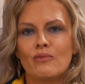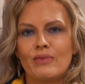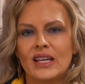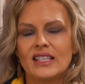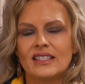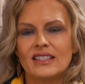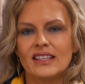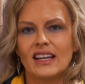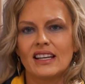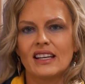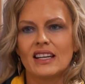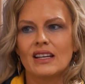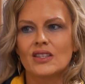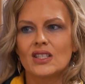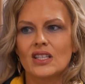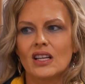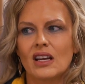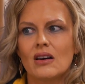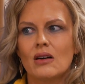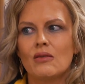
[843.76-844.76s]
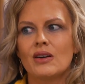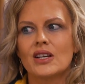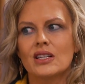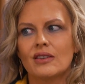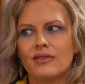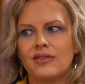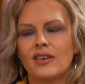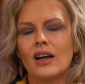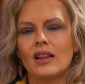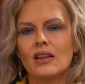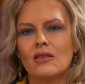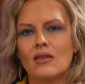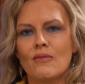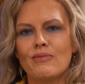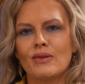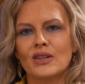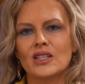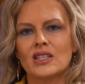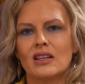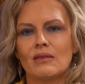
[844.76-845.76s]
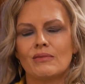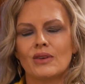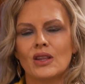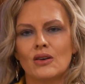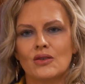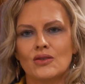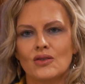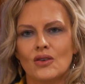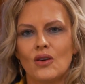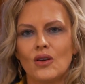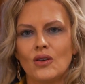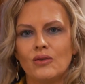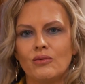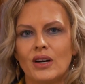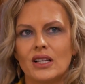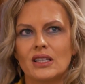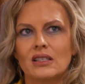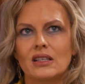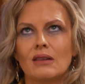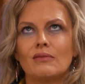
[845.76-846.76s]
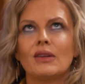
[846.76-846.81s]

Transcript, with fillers: busy and he would say, "Oh, we should follow up on some of those old ones." And